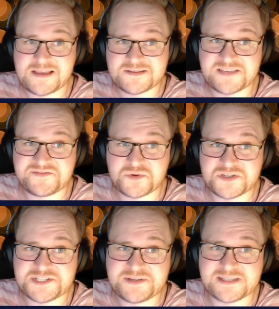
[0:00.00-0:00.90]
how's everyone
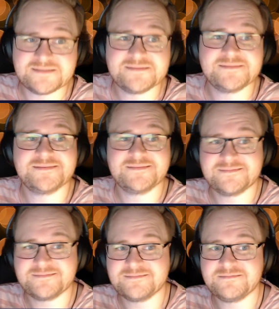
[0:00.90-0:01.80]
doing?
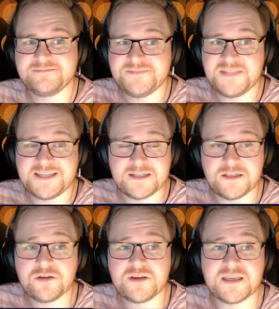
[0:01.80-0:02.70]

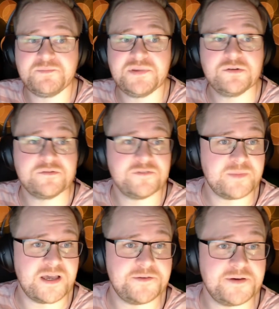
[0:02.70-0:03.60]
Looking beautiful,
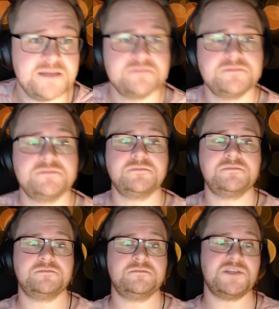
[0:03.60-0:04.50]
by the way.
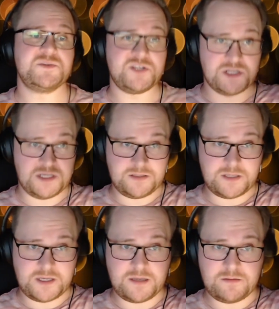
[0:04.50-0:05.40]
Especially
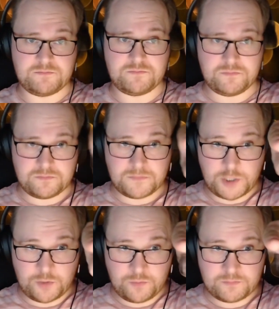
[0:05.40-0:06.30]

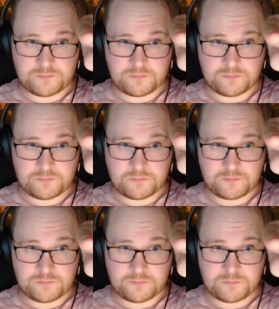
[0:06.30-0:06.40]
you.